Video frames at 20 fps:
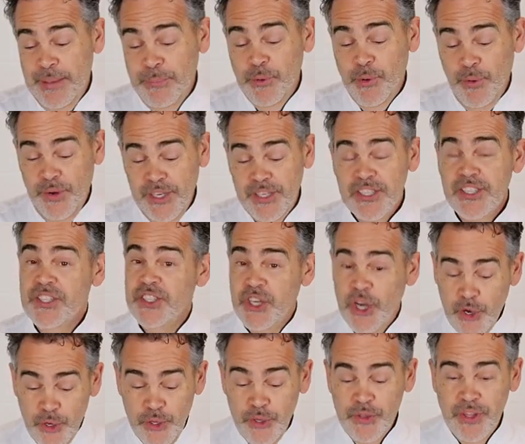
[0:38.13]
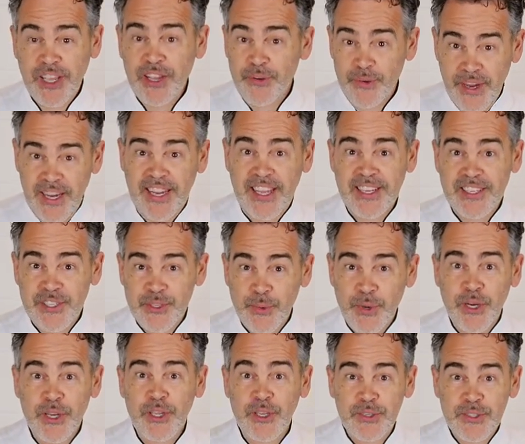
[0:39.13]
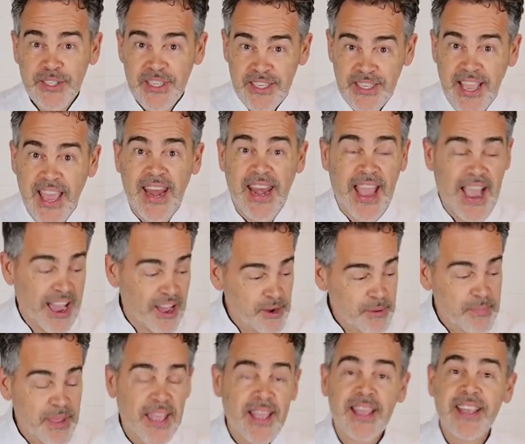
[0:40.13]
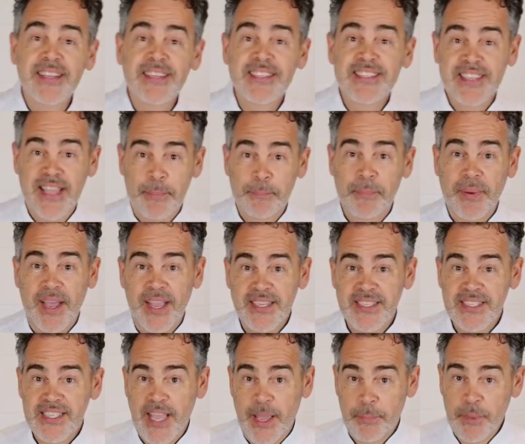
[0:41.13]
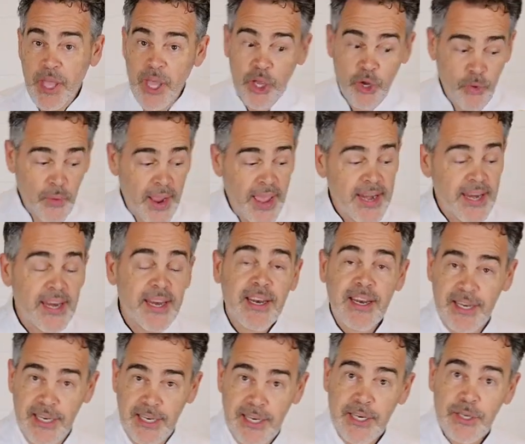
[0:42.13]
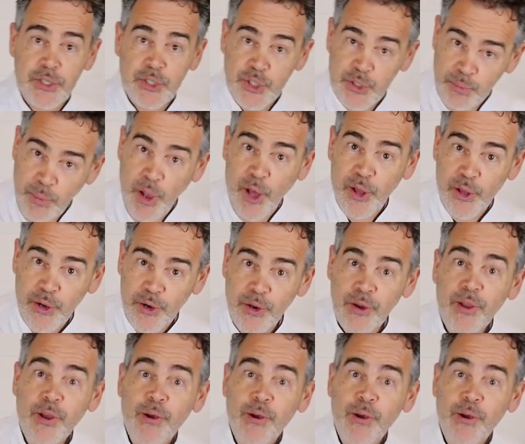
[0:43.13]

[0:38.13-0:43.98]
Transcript: am going to show you the ingredients we're using and how to make it step by step. Granted, in a little smaller